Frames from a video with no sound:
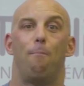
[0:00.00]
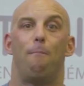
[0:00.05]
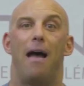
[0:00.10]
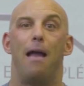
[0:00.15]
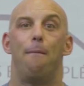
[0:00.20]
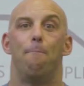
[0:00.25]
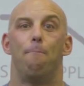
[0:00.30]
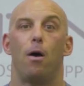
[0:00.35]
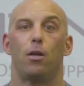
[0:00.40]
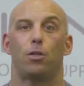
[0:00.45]

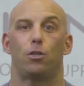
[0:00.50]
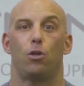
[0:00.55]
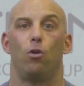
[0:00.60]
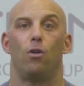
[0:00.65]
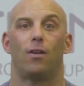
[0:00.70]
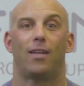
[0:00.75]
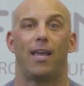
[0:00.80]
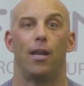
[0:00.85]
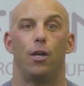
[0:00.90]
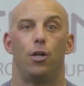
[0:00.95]
my
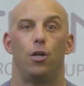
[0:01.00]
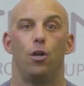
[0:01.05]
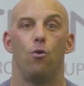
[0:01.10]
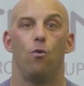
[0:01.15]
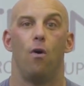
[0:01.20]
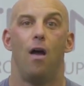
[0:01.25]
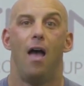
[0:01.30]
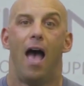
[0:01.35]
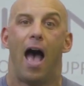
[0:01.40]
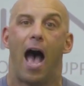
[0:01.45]
muscle can
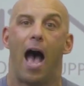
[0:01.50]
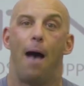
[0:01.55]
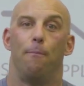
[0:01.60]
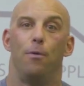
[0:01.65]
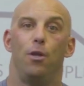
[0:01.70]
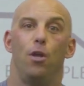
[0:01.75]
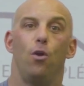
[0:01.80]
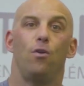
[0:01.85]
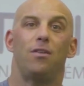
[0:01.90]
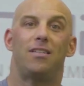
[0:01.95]
do. I'm
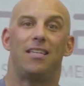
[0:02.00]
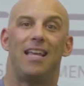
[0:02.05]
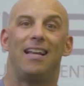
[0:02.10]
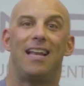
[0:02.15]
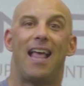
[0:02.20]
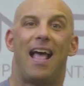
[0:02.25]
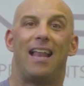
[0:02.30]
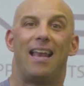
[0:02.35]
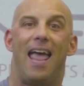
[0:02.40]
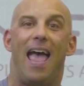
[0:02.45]
using
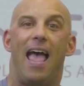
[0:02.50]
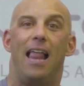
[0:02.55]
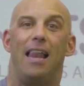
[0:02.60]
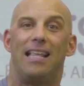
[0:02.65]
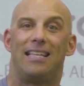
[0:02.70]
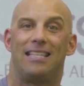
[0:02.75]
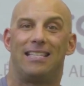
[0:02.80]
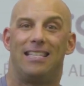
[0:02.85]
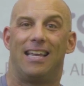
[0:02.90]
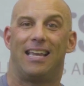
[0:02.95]
that
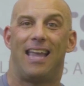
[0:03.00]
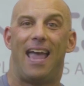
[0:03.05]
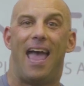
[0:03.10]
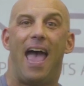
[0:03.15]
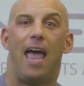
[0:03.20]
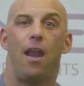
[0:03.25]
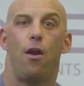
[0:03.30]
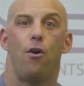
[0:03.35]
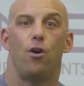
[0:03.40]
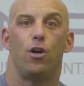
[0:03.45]
elastic
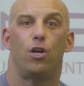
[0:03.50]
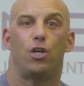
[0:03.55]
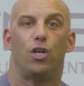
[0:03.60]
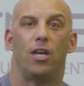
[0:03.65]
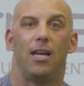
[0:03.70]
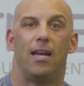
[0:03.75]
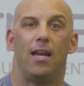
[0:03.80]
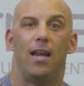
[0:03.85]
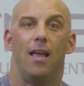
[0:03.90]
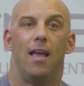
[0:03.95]

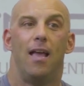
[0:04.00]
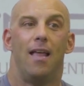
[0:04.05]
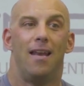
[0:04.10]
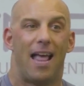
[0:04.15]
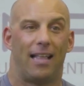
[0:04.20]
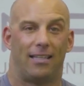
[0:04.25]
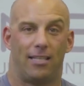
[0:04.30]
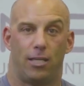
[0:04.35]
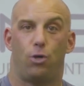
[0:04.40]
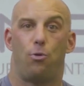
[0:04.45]
energy,
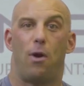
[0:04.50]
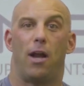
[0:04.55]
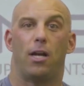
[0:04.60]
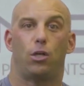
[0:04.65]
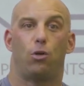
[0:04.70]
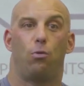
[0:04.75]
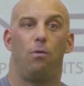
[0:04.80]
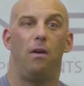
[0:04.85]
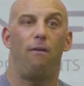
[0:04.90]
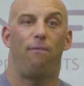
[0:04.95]
that
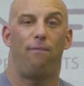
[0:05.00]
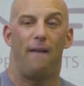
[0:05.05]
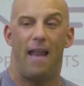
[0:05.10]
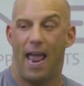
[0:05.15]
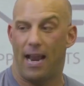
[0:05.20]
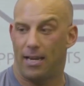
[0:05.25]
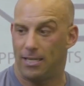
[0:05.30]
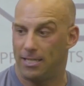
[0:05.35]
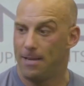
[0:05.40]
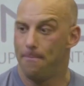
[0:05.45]
stretch
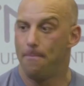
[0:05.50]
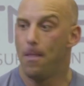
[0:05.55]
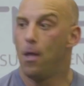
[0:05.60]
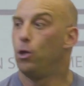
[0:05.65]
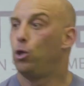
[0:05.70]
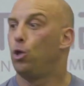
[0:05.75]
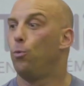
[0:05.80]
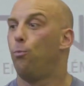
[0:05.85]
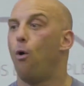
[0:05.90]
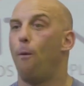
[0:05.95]
reflex,
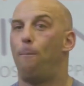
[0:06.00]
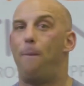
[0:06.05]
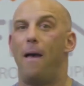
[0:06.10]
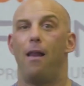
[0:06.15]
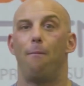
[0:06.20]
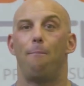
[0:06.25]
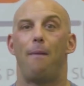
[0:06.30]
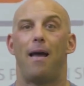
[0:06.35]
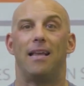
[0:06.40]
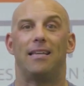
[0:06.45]
to
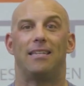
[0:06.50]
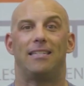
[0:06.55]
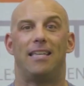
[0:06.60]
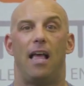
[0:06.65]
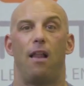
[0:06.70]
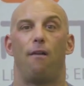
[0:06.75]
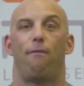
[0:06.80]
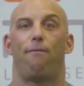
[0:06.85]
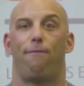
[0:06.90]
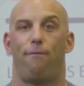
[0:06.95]
propel
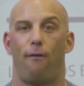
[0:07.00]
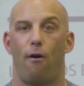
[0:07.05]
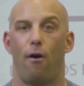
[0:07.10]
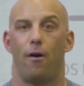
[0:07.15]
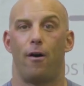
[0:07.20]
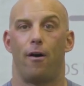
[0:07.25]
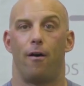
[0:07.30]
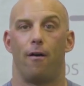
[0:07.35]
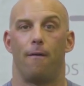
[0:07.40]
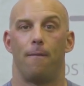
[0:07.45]
myself
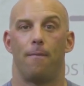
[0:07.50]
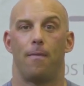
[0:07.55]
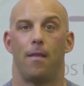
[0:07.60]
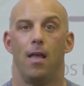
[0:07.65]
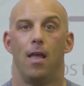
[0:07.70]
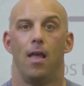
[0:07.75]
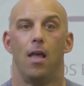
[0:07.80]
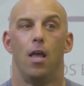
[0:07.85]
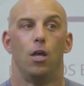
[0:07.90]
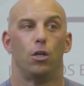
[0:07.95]
further.
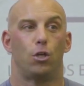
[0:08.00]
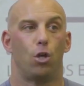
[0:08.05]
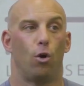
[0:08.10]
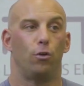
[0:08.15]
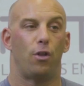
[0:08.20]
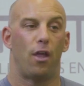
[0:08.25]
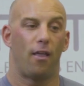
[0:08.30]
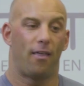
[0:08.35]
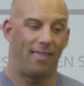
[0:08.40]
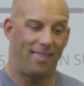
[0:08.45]
So
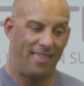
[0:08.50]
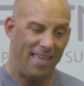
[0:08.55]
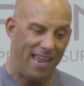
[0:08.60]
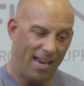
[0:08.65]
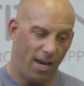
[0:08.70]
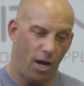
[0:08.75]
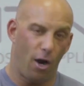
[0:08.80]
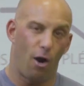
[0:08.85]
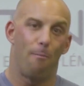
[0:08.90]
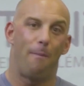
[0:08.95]
the
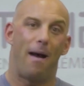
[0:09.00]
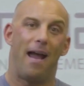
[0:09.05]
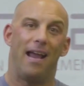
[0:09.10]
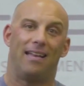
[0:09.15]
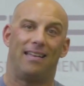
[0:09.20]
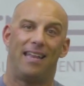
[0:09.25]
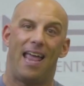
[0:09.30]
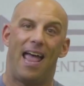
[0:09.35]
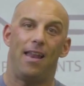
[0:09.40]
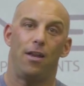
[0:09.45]
thicker my
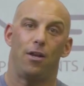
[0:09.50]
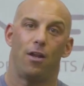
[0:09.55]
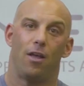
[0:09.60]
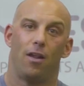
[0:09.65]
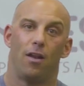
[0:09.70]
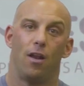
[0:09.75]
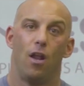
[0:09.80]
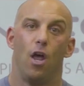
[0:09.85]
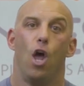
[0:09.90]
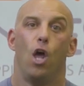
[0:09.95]

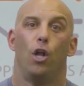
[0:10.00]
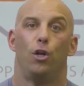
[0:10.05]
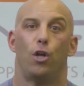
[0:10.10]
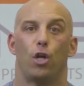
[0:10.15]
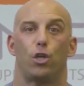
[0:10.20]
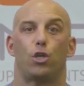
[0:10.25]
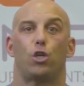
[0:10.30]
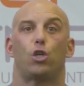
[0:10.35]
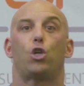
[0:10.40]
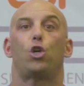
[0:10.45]
tendon,
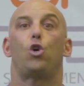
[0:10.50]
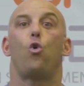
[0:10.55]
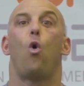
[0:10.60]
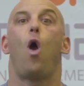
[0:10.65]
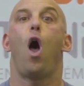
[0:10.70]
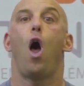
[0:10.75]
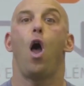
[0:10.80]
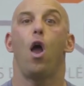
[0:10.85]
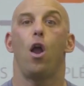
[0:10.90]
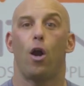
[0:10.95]
the
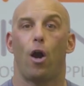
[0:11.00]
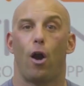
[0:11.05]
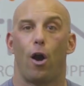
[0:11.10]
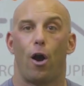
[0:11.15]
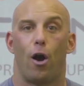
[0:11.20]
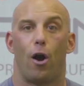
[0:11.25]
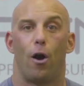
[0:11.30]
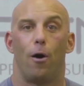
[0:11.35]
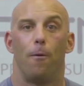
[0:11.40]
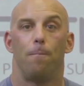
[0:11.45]

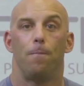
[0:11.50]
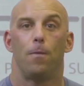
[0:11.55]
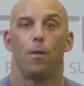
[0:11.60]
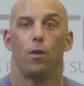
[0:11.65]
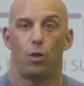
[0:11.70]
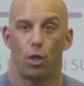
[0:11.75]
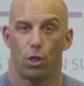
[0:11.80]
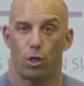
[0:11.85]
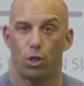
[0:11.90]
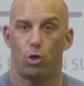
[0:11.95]
stronger
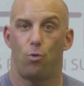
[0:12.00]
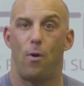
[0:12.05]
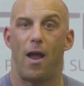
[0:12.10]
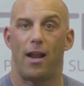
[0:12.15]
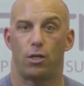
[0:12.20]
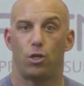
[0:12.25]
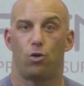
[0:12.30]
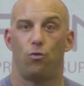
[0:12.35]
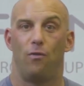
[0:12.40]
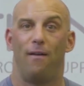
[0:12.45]
the
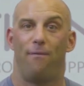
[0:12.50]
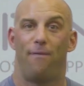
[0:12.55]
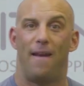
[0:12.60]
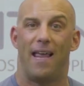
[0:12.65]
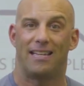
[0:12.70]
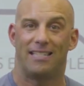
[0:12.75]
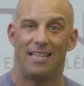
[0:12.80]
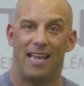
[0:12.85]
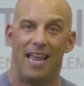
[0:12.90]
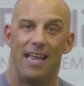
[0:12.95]
stretch
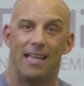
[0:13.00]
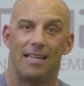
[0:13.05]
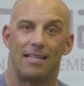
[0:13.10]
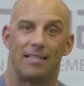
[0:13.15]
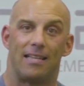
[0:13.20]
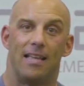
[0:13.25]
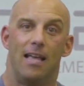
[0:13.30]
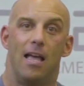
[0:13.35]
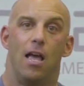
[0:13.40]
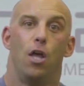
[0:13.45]
reflex
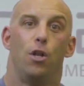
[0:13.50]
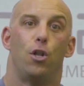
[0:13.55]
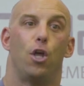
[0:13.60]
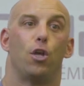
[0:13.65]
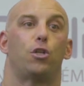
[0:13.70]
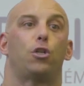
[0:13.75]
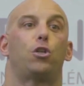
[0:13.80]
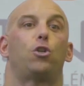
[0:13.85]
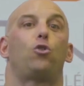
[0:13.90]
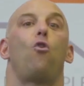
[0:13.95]
is the
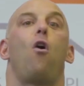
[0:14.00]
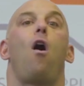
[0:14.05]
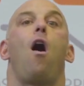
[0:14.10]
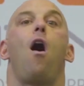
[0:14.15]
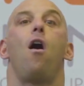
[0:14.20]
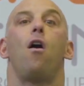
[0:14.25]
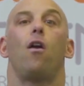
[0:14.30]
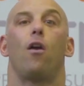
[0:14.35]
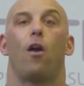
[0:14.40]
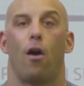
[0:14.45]

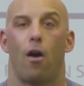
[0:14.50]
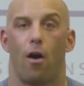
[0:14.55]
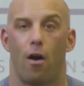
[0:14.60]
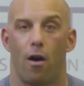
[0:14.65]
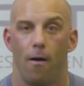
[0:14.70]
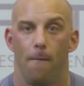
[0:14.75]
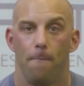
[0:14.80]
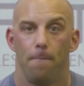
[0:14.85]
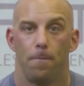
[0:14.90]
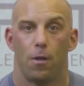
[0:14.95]

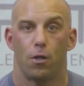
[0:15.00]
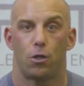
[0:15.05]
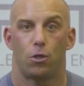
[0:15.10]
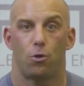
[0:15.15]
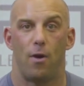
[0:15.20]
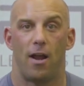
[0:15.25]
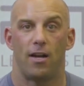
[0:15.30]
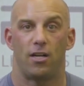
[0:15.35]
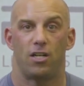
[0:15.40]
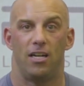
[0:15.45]
stronger the
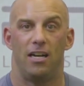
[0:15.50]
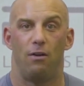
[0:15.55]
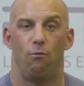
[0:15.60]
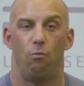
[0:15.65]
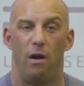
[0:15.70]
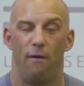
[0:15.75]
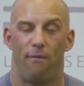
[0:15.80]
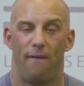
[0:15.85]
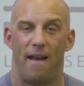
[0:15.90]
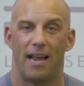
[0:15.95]
stretch
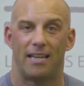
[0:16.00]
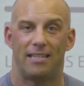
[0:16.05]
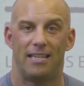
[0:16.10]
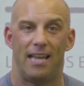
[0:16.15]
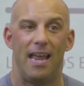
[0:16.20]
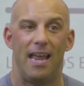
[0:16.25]
reflex